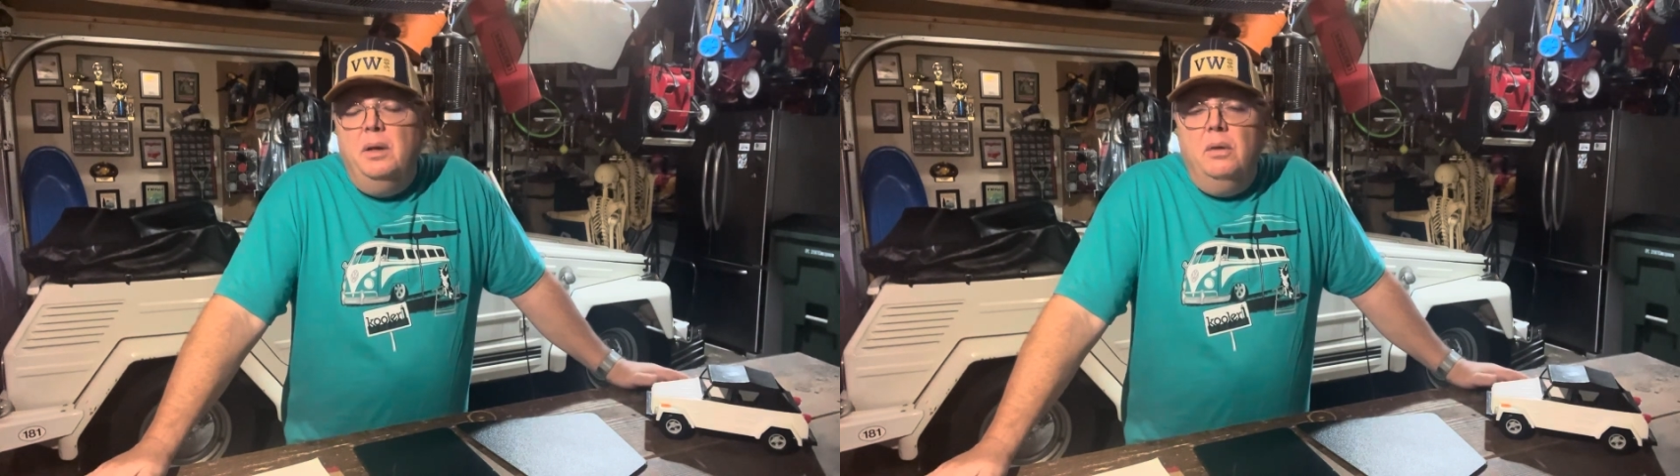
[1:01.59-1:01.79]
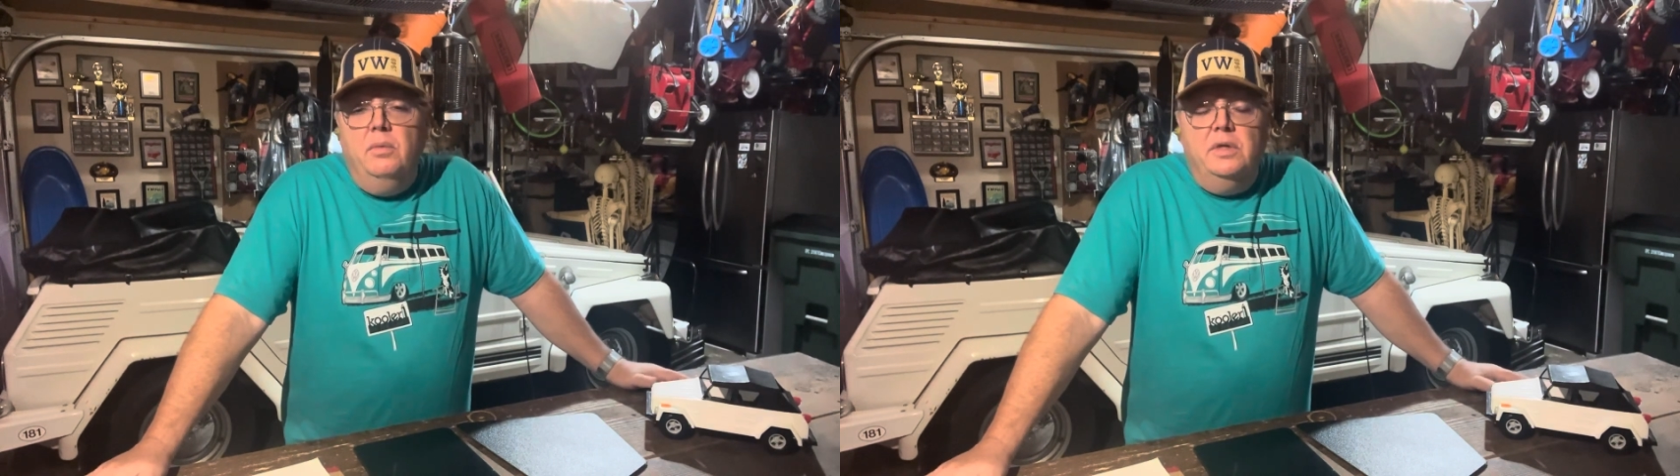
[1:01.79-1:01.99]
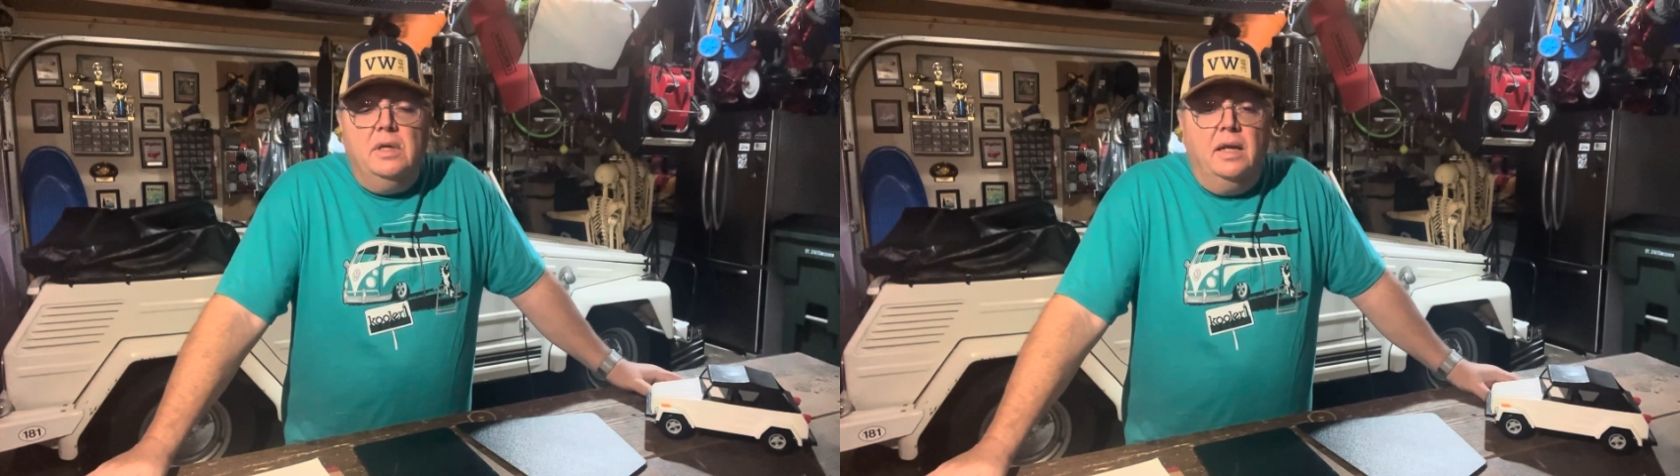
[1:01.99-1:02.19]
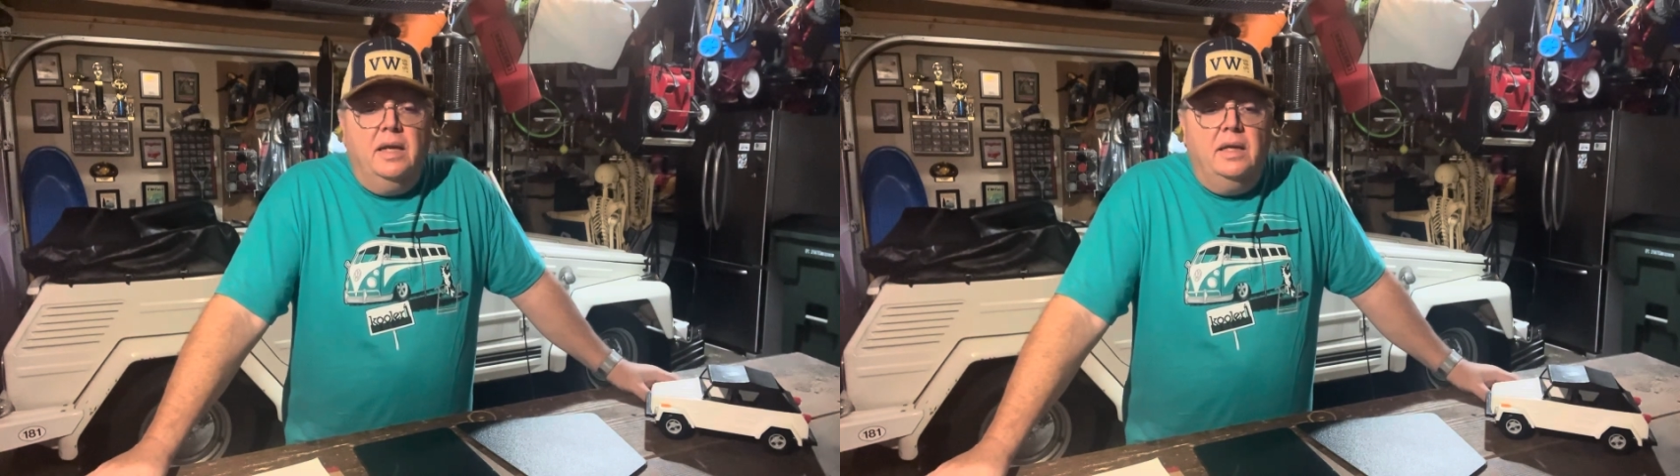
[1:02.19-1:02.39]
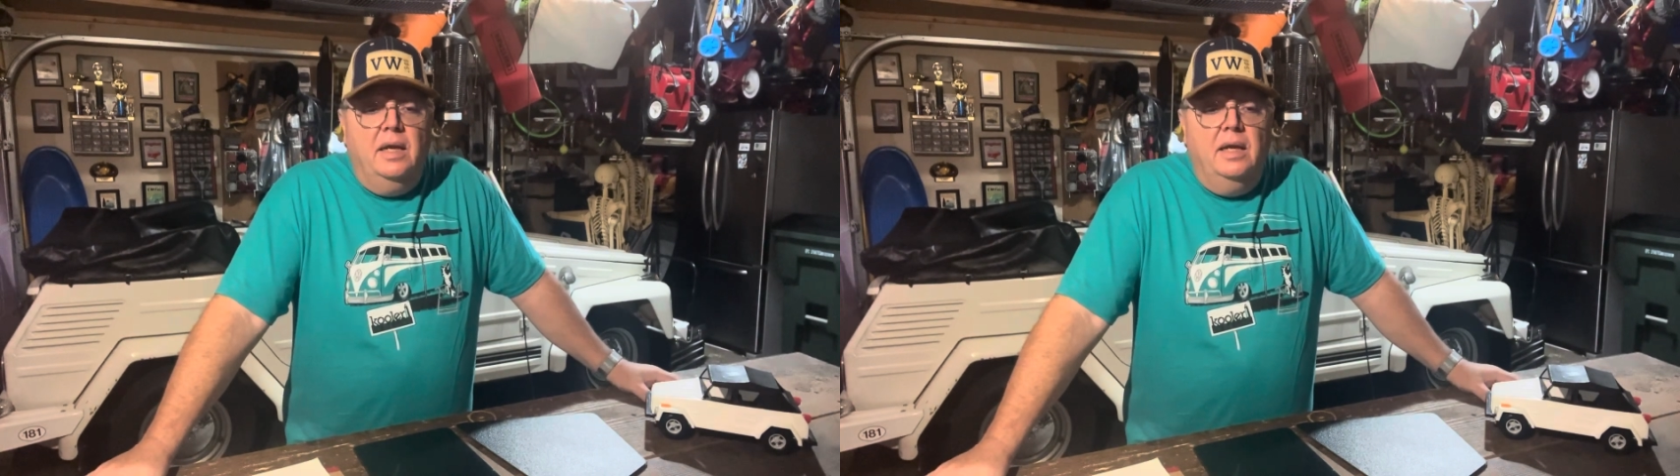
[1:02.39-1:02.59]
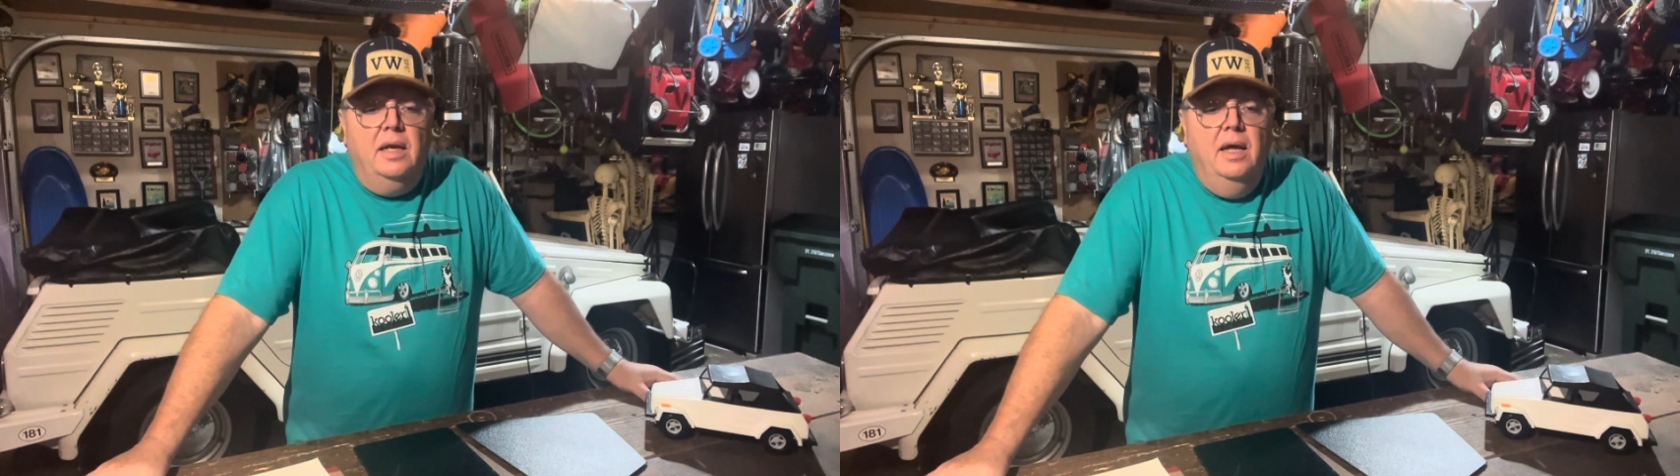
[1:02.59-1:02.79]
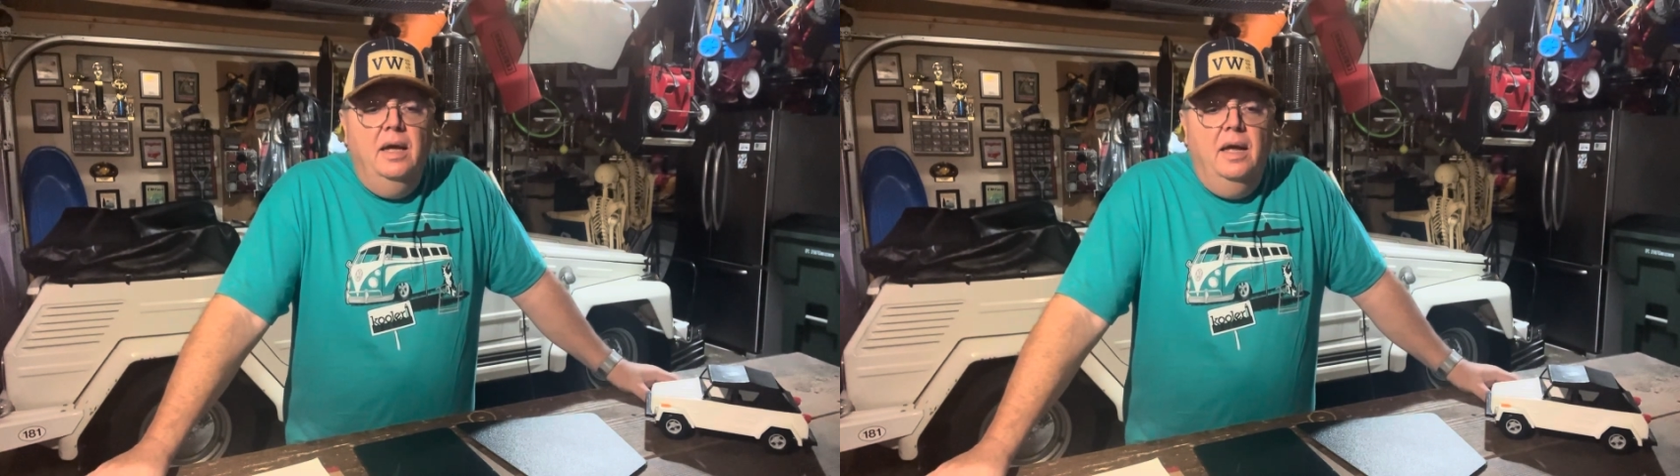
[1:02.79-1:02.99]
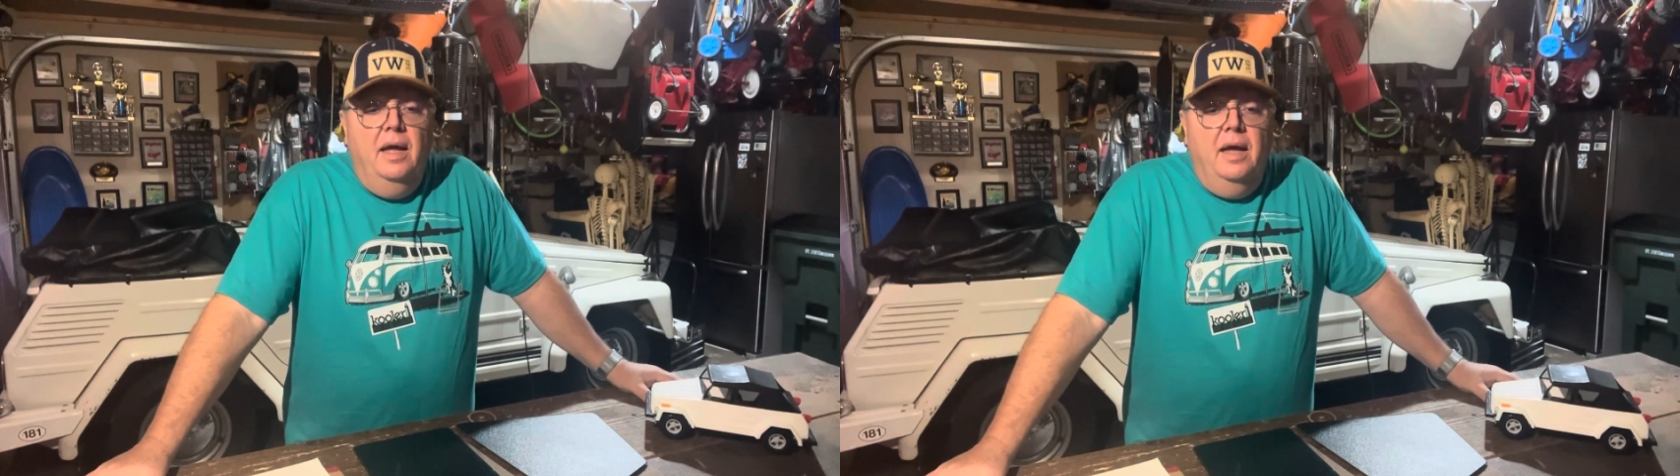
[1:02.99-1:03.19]
that we selected,
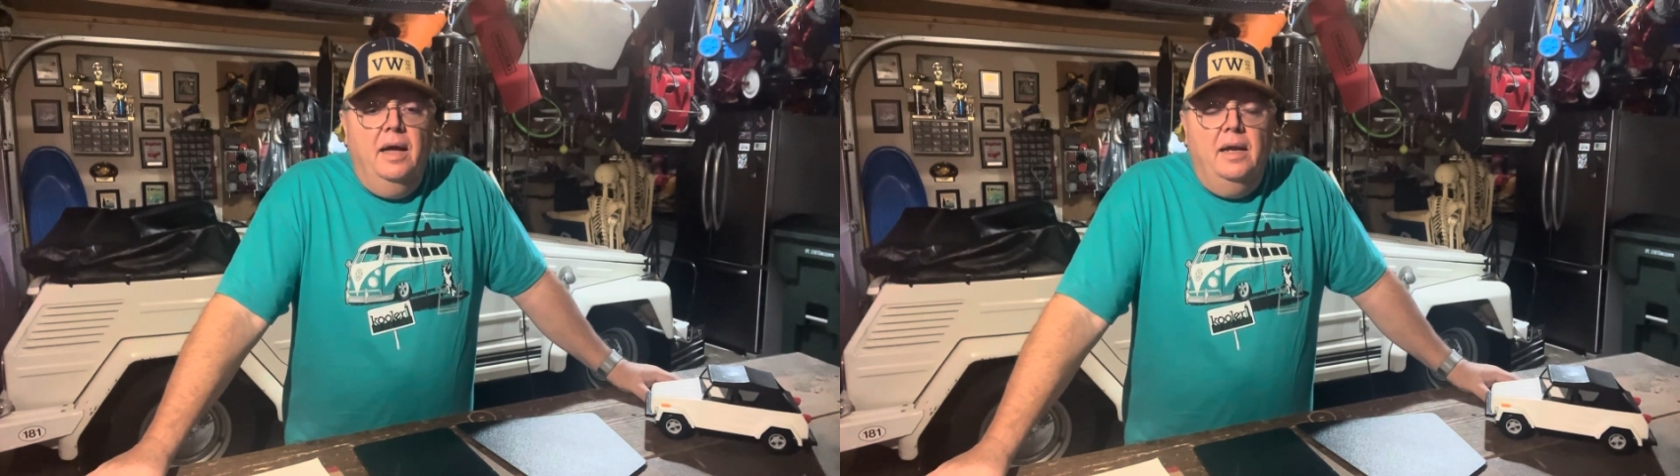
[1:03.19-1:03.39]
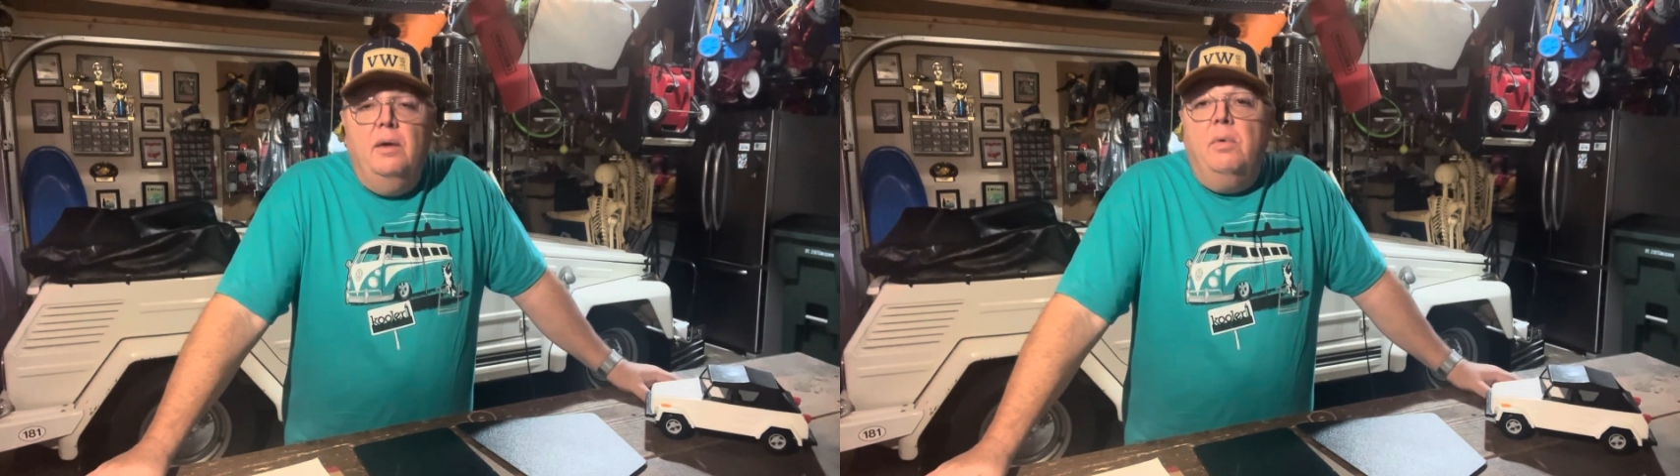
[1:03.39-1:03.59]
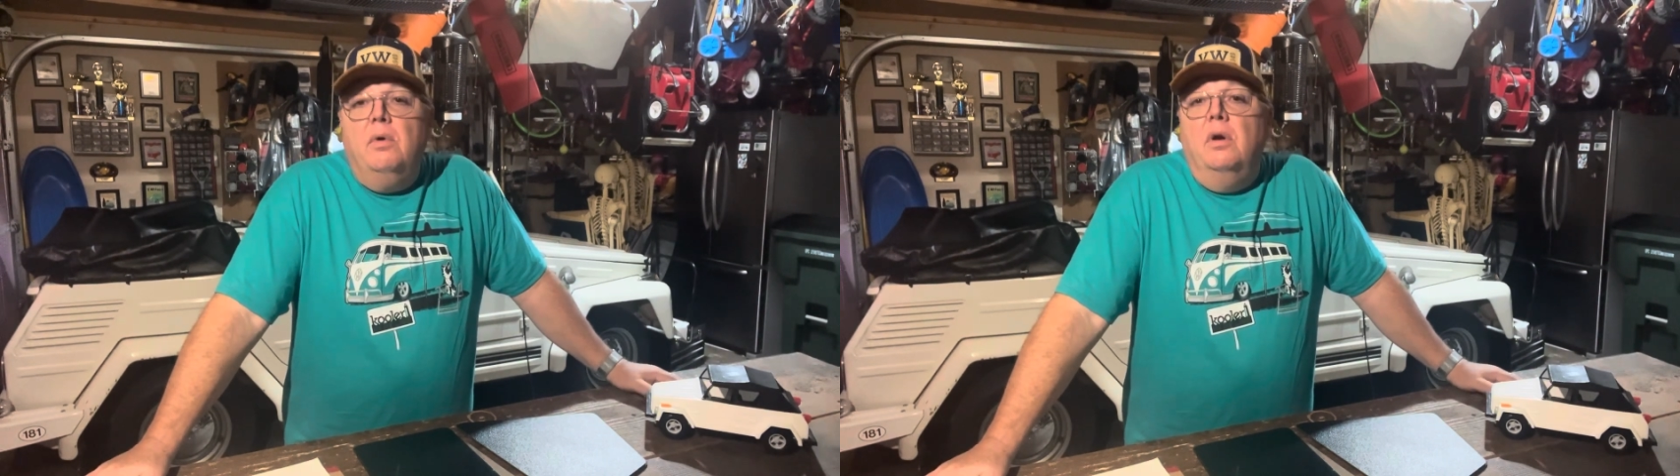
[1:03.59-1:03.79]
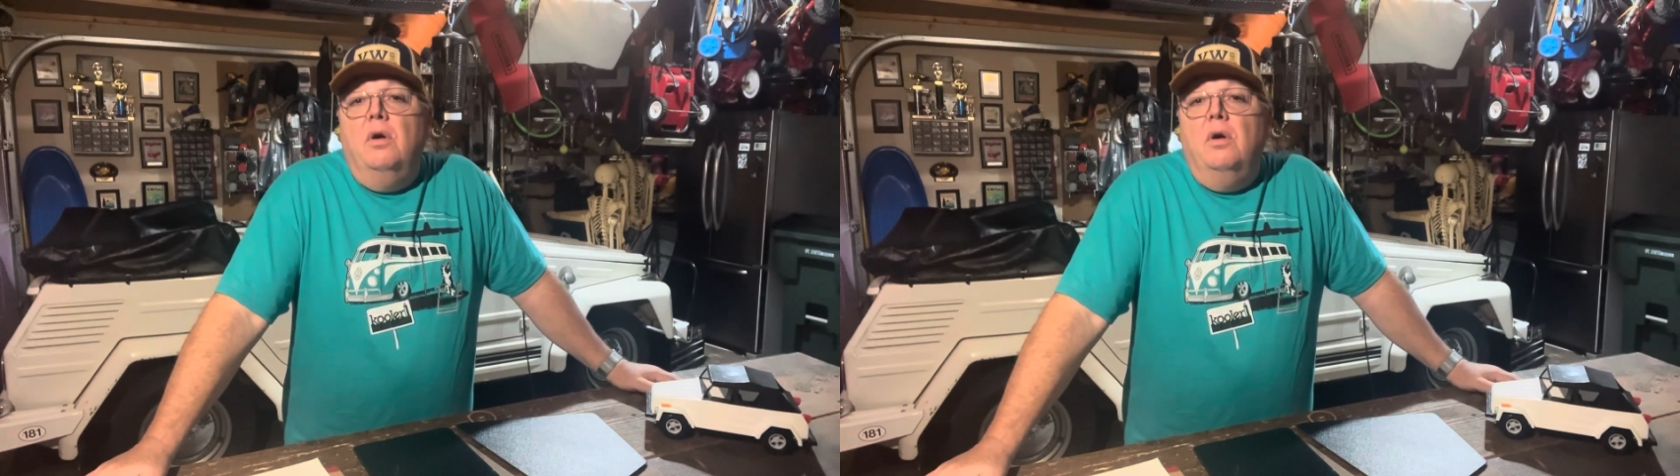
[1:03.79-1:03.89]
and then we're going to